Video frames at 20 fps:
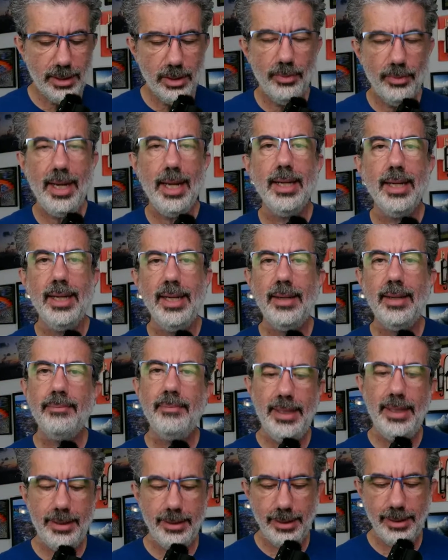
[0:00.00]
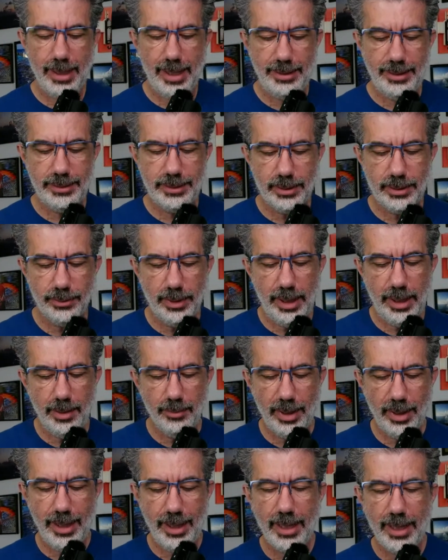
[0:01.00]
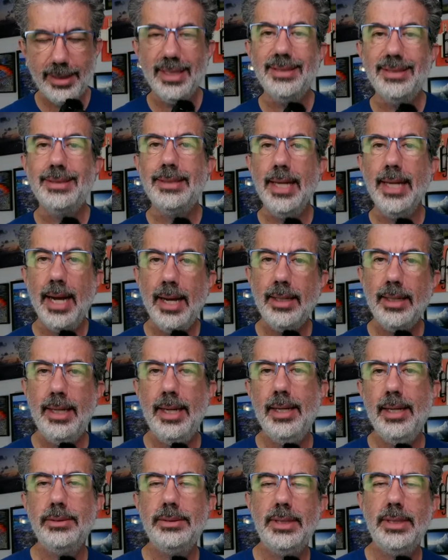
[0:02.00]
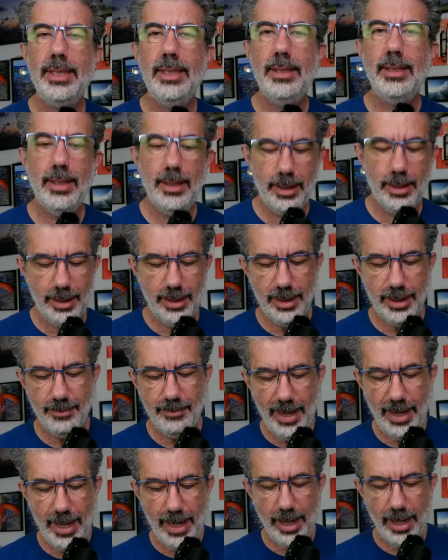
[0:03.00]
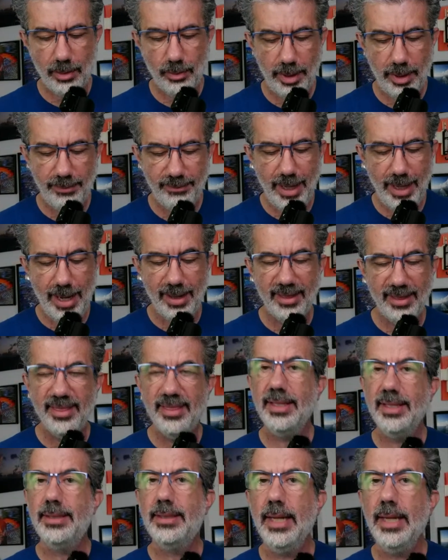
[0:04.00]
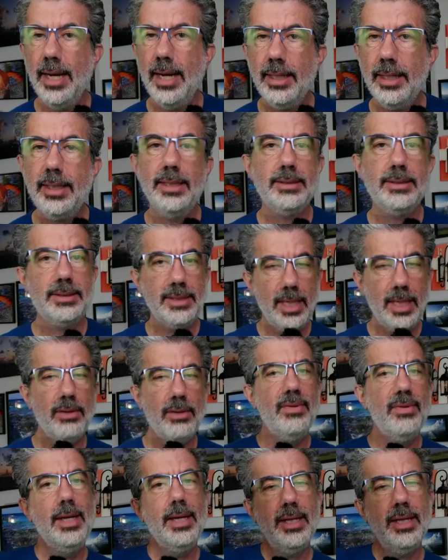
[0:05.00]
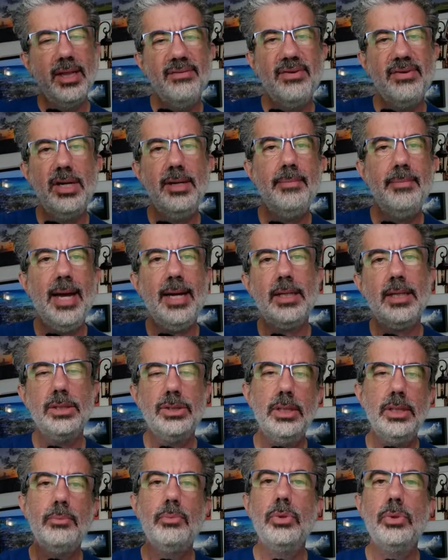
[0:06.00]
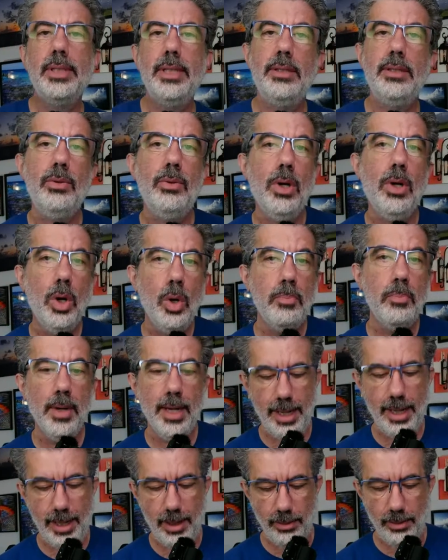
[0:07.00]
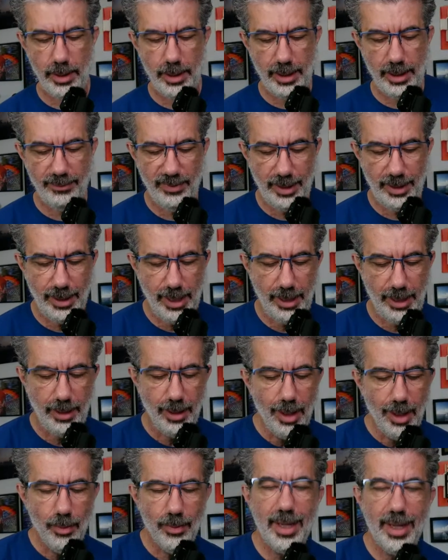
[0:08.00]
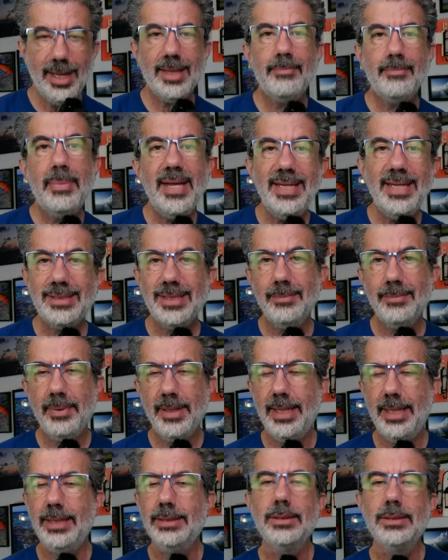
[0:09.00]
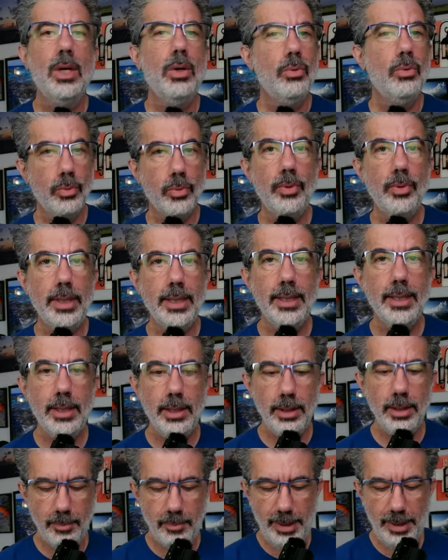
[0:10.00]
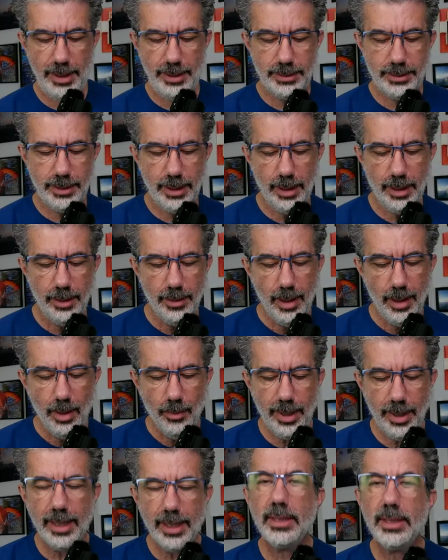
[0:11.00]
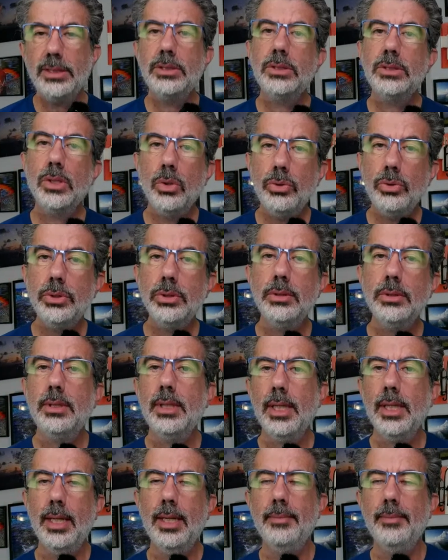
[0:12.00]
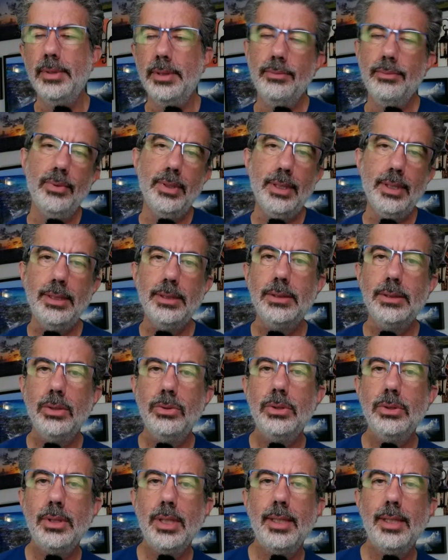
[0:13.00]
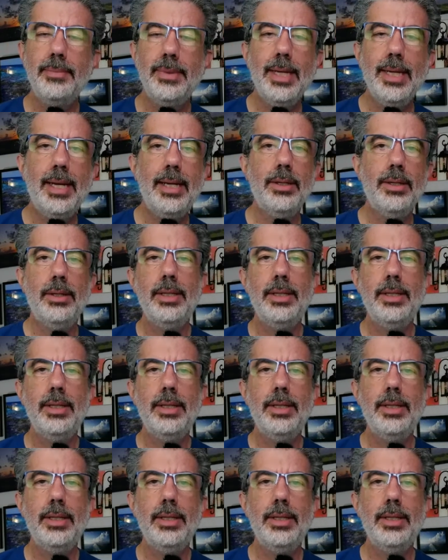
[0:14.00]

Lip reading: So we got Lick Me Till Ice Cream. We got the dock house in the back. We've got the dock itself in the very back of the ship where they do Opa Hour every night. We got the pizza place, really good pizza. We got the social club, really the social club diner.